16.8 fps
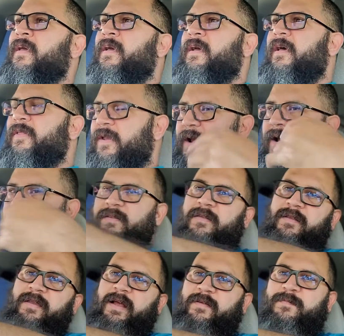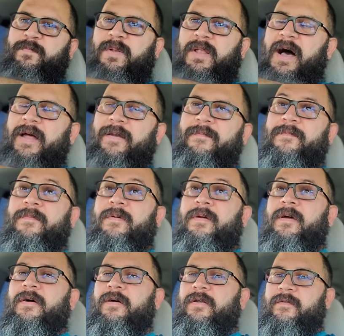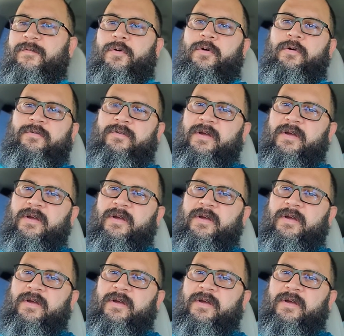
And then I got to the next plot, and of course the